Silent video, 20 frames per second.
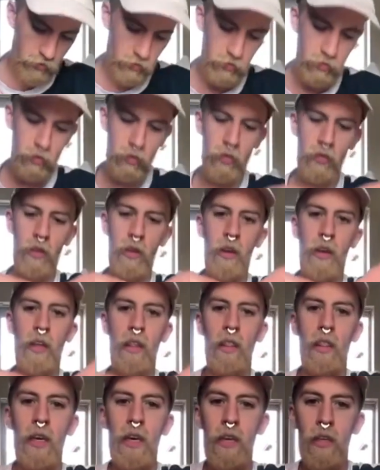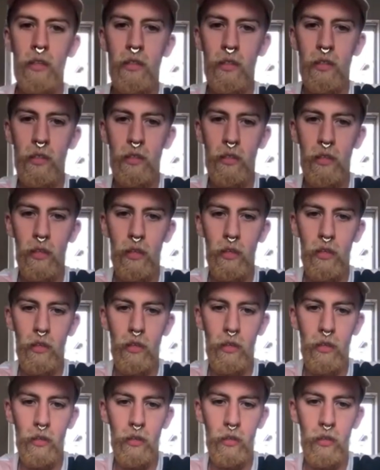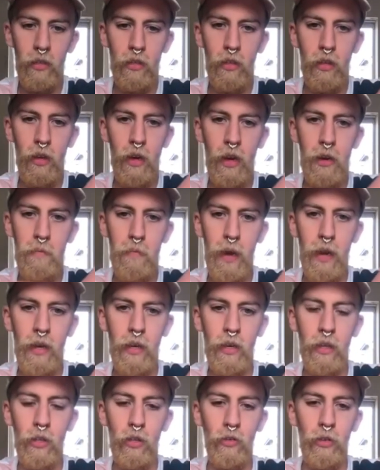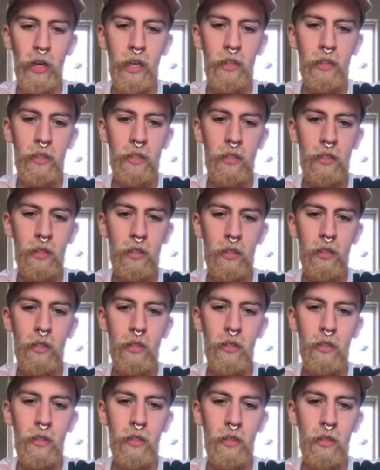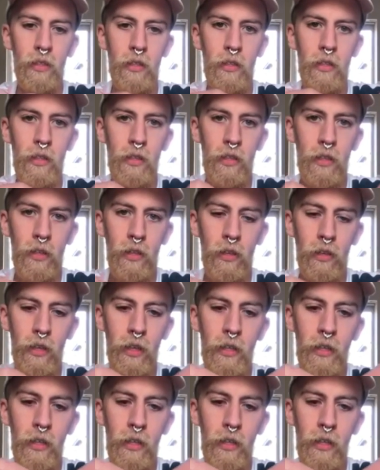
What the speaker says: like this and make a crease, okay?